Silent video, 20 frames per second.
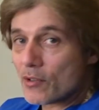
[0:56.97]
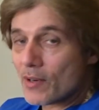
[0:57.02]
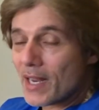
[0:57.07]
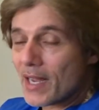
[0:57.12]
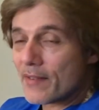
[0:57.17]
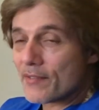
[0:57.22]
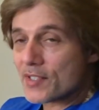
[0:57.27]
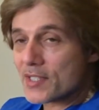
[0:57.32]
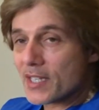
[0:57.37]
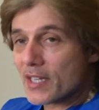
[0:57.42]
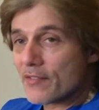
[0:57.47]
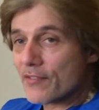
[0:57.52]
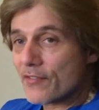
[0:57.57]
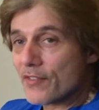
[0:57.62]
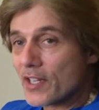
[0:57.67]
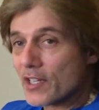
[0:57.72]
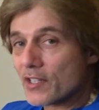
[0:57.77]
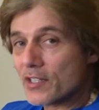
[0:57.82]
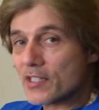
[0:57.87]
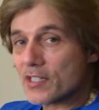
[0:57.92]
grafts that
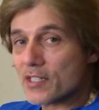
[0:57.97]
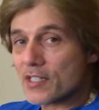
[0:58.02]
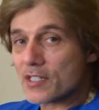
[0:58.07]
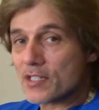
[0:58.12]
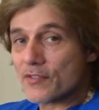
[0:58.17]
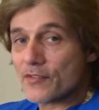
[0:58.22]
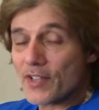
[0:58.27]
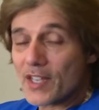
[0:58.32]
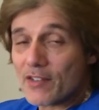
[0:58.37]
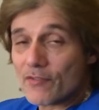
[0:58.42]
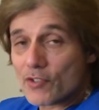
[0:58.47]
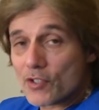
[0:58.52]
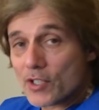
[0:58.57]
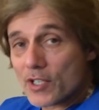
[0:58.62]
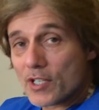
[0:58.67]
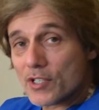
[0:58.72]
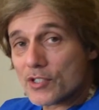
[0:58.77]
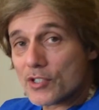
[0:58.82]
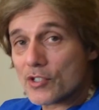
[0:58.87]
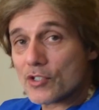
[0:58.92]
fell into disfavor
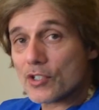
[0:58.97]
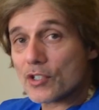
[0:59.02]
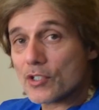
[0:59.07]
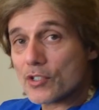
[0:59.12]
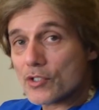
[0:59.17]
because there's